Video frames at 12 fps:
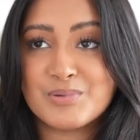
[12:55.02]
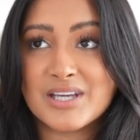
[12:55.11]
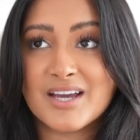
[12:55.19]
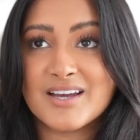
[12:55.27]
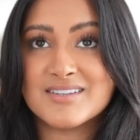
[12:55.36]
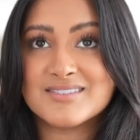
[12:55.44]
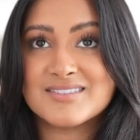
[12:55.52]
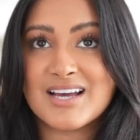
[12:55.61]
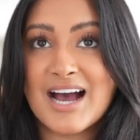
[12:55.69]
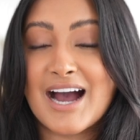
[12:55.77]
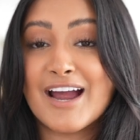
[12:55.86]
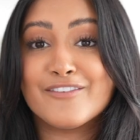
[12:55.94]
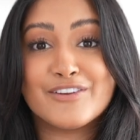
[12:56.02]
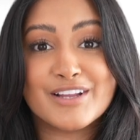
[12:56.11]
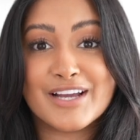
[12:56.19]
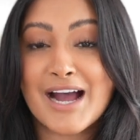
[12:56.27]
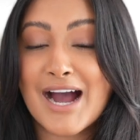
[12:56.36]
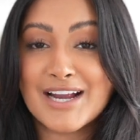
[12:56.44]
because I feel
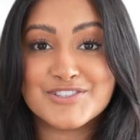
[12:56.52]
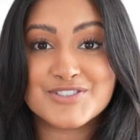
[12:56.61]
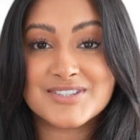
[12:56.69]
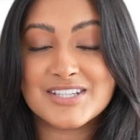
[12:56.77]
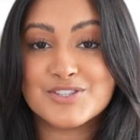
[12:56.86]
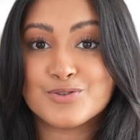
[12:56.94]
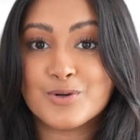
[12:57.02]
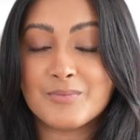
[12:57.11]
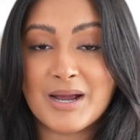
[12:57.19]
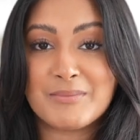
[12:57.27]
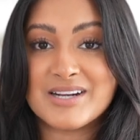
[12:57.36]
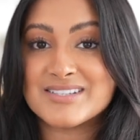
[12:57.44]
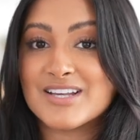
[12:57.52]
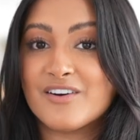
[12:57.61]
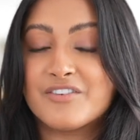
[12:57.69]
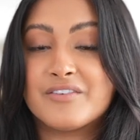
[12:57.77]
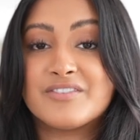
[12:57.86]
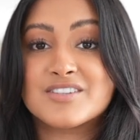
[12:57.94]
like I just need to remind
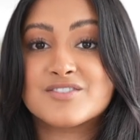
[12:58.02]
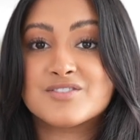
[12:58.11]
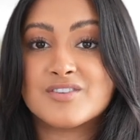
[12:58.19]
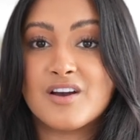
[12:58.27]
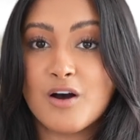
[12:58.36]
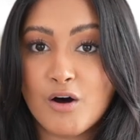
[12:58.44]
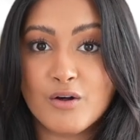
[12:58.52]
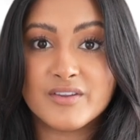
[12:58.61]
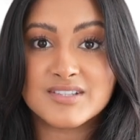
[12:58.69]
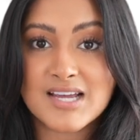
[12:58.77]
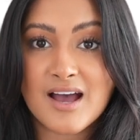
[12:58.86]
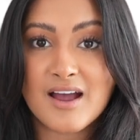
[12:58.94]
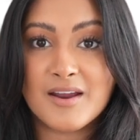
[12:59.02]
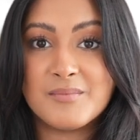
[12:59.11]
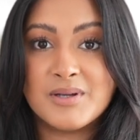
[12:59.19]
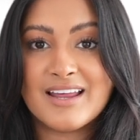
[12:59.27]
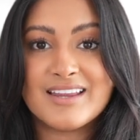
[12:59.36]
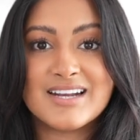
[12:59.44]
myself of this all the
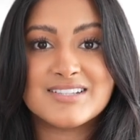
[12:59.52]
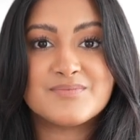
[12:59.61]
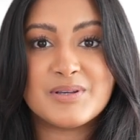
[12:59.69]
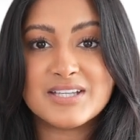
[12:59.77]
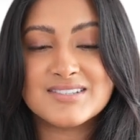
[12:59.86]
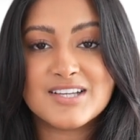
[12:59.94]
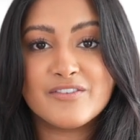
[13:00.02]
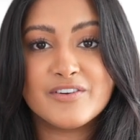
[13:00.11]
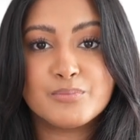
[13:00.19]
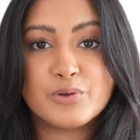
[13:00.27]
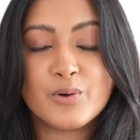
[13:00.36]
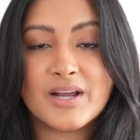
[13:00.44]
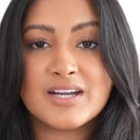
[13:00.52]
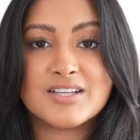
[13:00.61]
time, and that is being self-employed